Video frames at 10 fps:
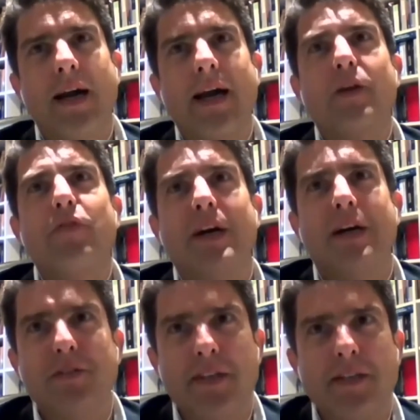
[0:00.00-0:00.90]
kind of a
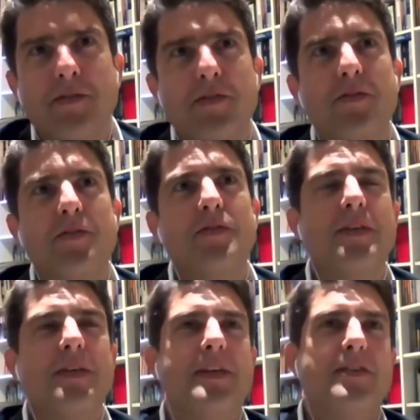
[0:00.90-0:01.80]
consensus
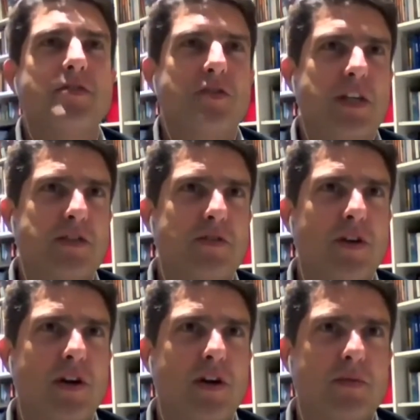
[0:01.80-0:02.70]
in the International
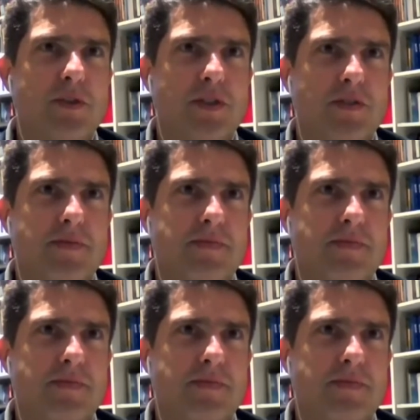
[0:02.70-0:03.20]
Law Commission.